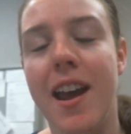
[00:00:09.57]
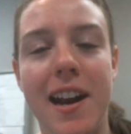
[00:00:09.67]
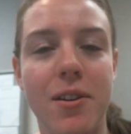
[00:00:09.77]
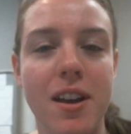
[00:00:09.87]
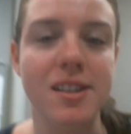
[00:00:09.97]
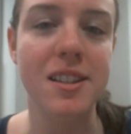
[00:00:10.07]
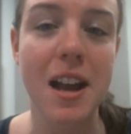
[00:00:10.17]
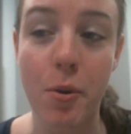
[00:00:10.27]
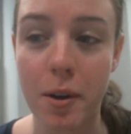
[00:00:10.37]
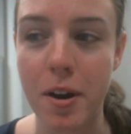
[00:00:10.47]
Anyways, that's
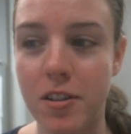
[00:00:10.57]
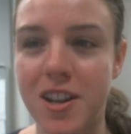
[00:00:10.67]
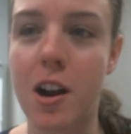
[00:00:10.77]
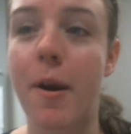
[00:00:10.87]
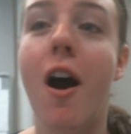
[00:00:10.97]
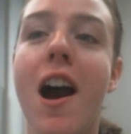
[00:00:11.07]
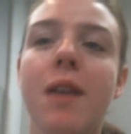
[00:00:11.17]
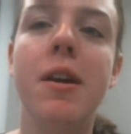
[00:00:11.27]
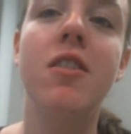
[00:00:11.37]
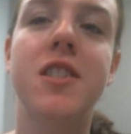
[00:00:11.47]
not what I'm here to talk about.
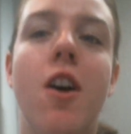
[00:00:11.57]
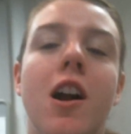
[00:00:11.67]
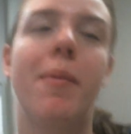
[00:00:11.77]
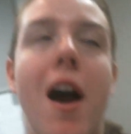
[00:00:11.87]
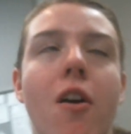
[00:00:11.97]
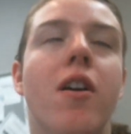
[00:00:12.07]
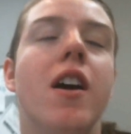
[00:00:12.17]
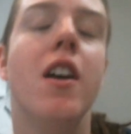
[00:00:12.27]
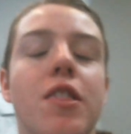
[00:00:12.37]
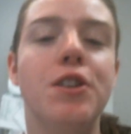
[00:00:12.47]
I'm here to talk about
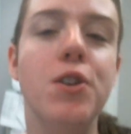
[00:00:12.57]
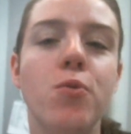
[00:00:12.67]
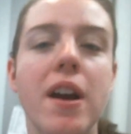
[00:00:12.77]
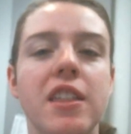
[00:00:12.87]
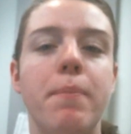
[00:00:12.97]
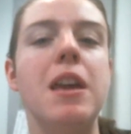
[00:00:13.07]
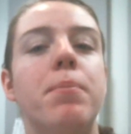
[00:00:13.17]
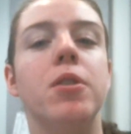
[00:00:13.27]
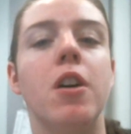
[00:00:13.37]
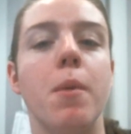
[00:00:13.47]
the new way that
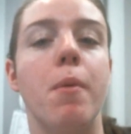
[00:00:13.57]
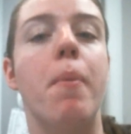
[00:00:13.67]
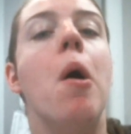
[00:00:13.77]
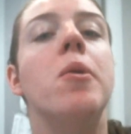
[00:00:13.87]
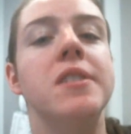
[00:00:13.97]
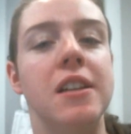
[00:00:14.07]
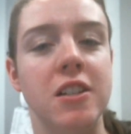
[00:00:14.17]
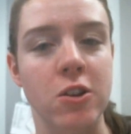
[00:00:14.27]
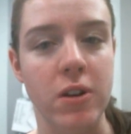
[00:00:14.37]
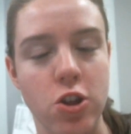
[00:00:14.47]
people are proposing
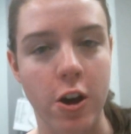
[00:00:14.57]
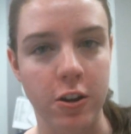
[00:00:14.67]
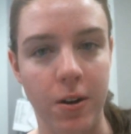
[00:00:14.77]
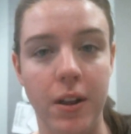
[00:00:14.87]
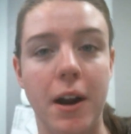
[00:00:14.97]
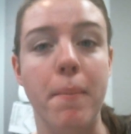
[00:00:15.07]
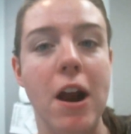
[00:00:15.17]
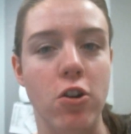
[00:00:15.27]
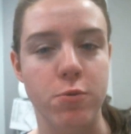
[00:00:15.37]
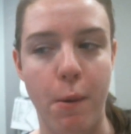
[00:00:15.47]
to each other, like a
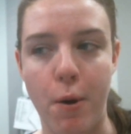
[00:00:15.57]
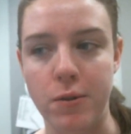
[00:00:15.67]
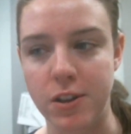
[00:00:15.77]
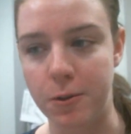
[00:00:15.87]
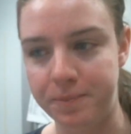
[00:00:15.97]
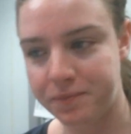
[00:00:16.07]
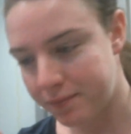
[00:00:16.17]
marriage proposal.